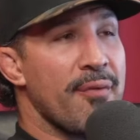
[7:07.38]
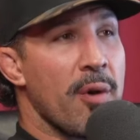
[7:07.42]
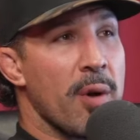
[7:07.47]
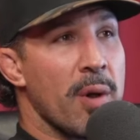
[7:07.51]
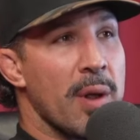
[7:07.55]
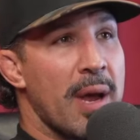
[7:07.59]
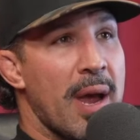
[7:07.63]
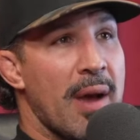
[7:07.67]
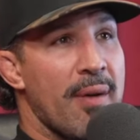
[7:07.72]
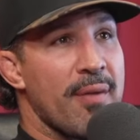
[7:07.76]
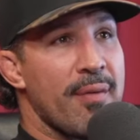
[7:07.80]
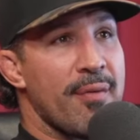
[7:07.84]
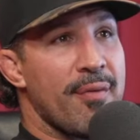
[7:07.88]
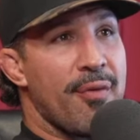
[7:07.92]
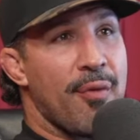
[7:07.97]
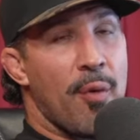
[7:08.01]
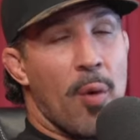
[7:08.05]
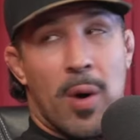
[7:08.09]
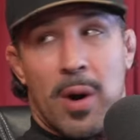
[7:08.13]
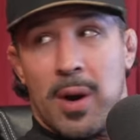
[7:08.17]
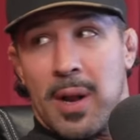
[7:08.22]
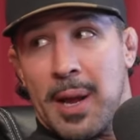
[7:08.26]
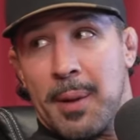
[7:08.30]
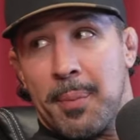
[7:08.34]
for only having
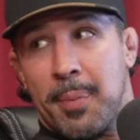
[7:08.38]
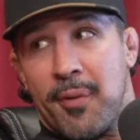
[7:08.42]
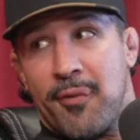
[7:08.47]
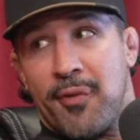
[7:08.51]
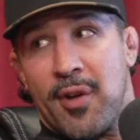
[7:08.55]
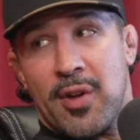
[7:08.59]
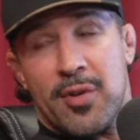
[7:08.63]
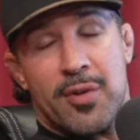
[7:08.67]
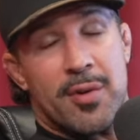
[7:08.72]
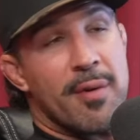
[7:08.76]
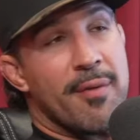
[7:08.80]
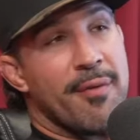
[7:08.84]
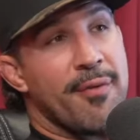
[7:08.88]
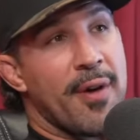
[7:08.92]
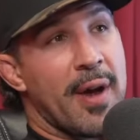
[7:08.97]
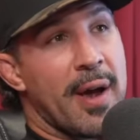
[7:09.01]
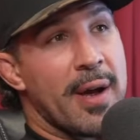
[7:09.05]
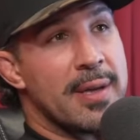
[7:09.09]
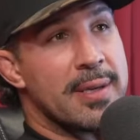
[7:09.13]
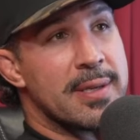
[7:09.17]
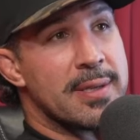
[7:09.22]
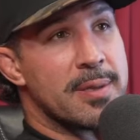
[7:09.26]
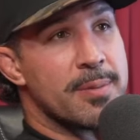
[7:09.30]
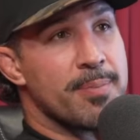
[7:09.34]
four like professional
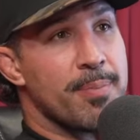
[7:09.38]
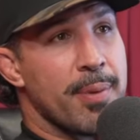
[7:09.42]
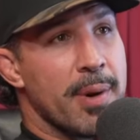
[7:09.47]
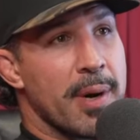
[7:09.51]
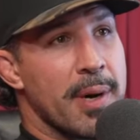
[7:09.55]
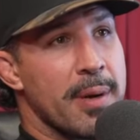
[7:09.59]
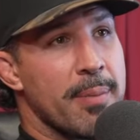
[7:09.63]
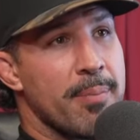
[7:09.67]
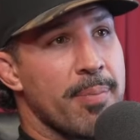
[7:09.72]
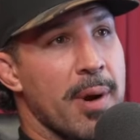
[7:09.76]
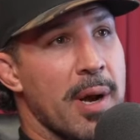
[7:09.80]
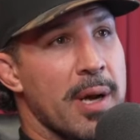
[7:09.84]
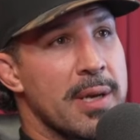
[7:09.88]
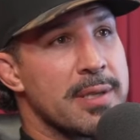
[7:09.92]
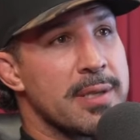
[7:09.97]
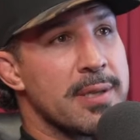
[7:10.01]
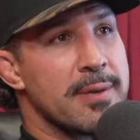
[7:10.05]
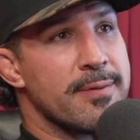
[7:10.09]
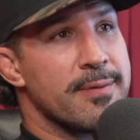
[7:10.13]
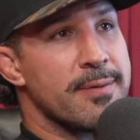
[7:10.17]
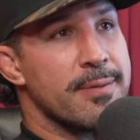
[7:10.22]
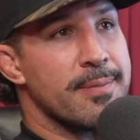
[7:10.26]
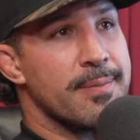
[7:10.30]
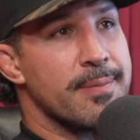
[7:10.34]
fights is pretty impressive.